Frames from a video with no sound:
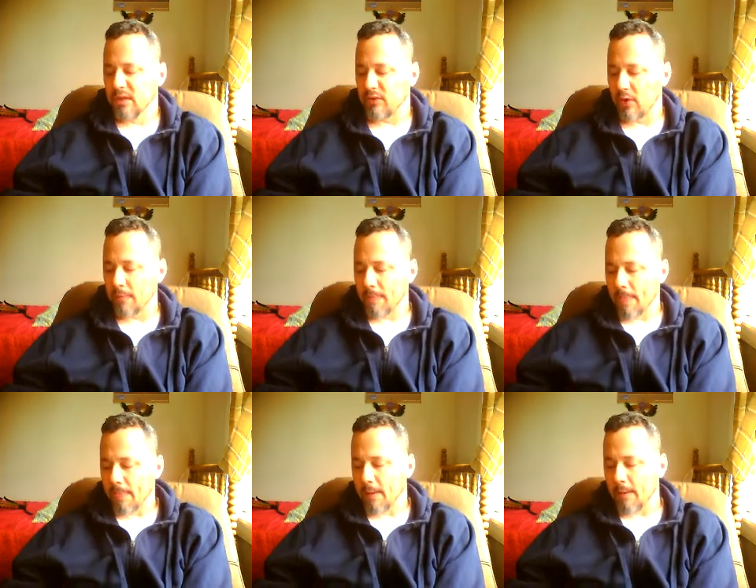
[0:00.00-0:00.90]
And so
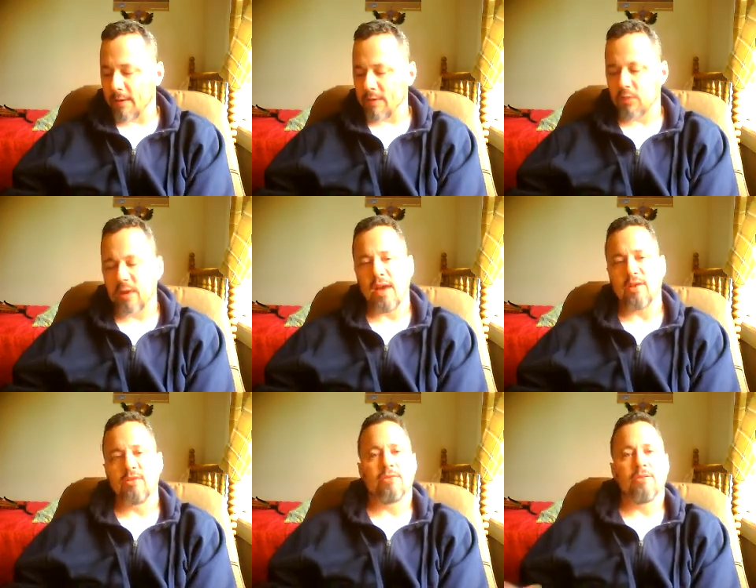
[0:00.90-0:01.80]
I just want to
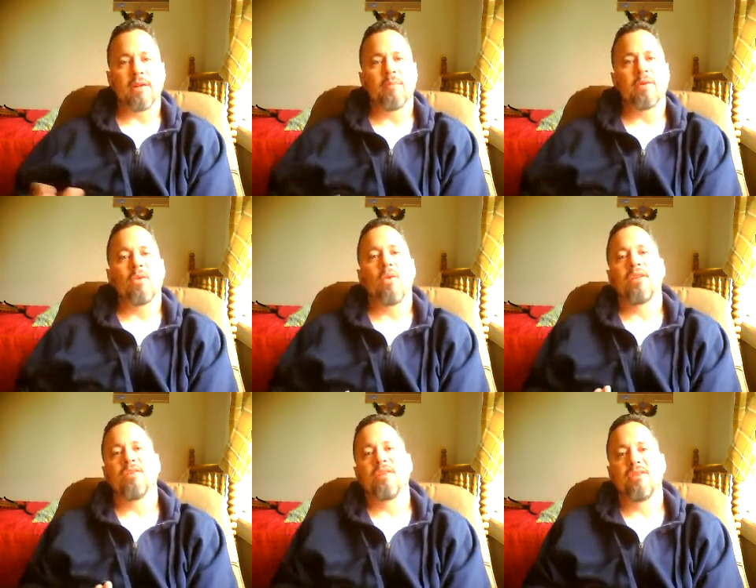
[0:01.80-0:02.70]
ask you a fundamental
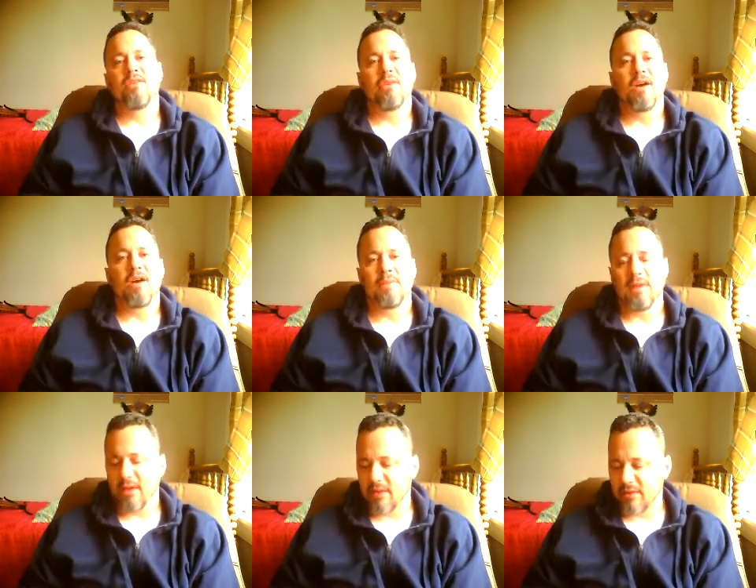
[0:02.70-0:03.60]
question as you come
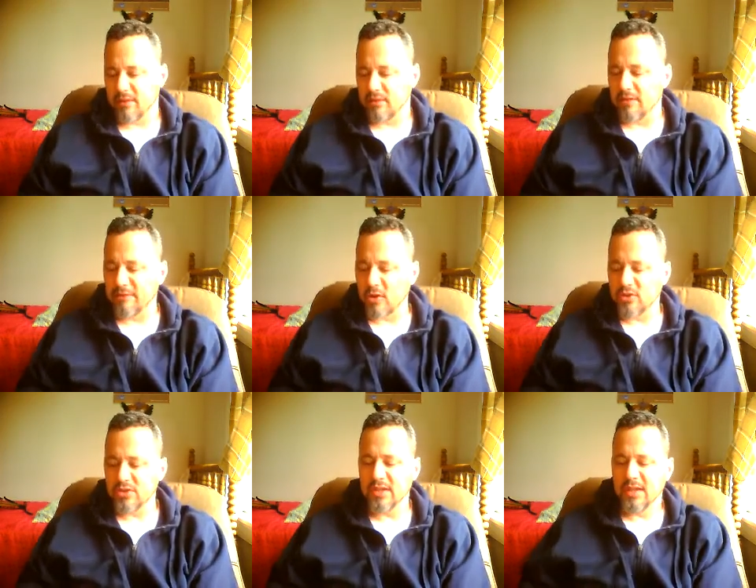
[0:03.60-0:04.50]
to hear this
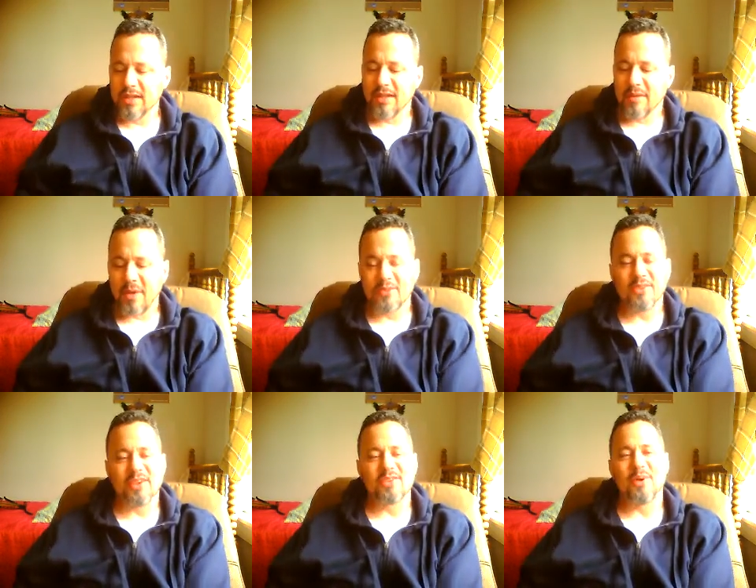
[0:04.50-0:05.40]
devotion about
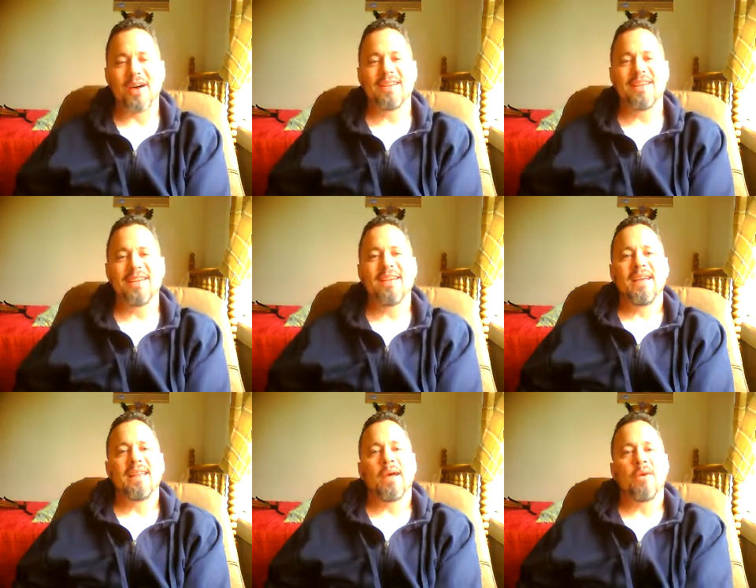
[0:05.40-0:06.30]
sexuality,
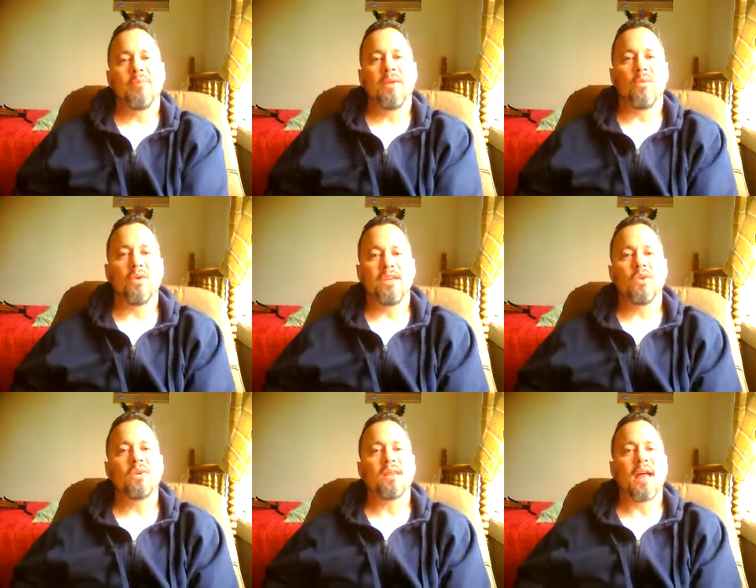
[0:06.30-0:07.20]
and that would be, will
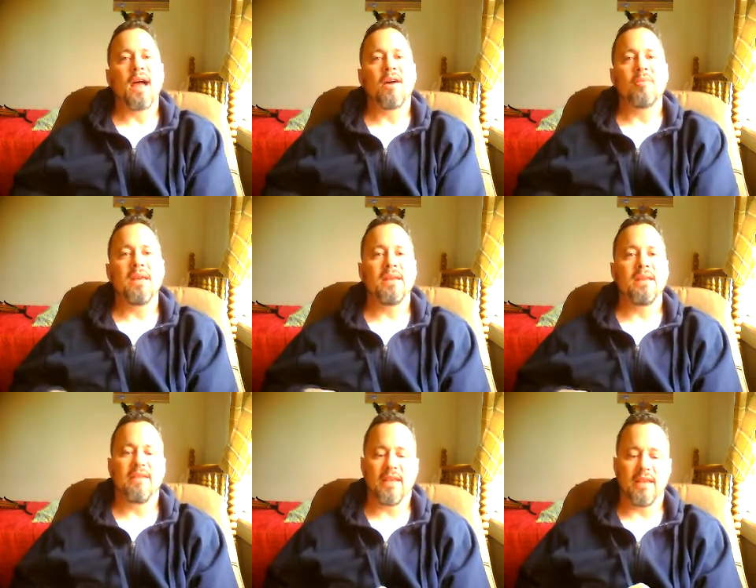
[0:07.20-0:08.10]
you allow me
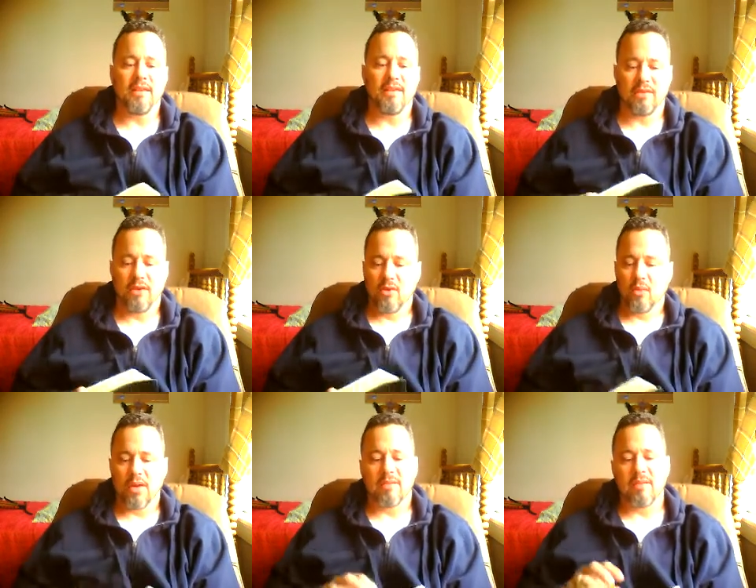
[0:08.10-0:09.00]
to teach
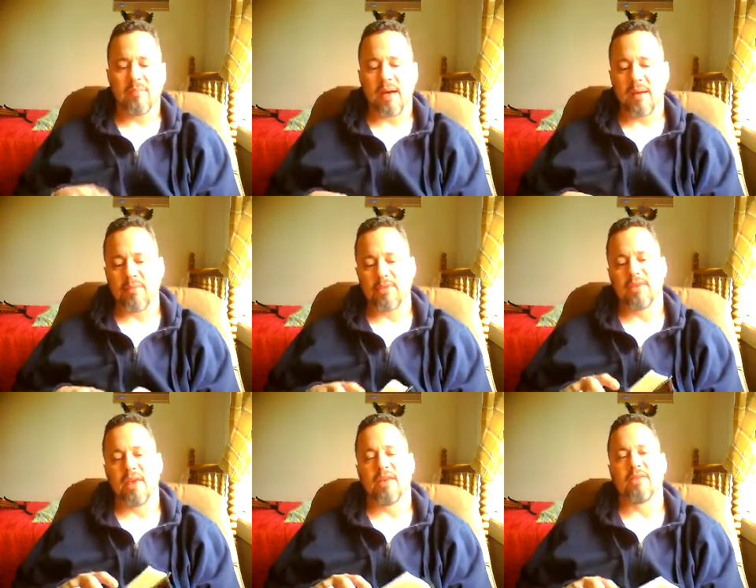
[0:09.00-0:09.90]
whatever the Bible
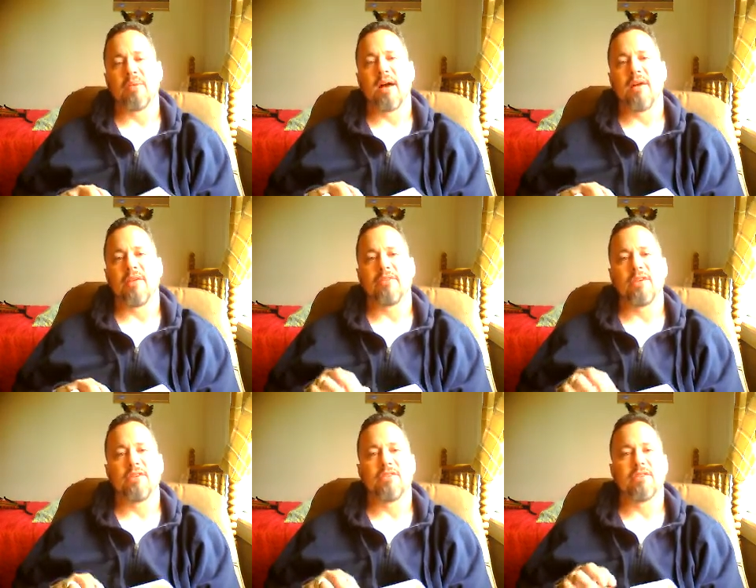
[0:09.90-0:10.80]
says about the
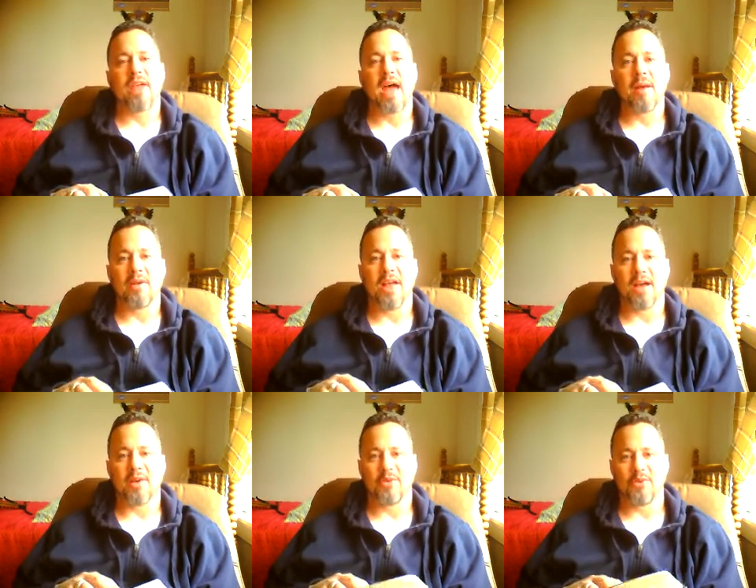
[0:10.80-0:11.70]
Feast of
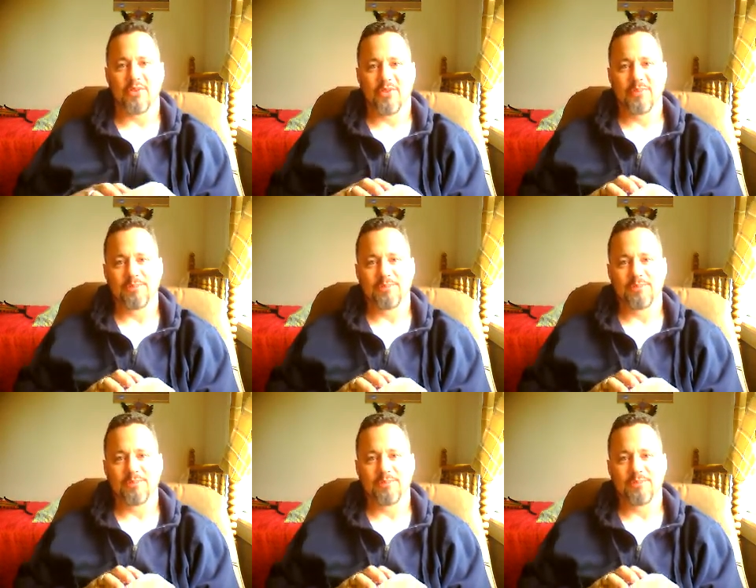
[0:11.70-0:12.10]
Tabernacles?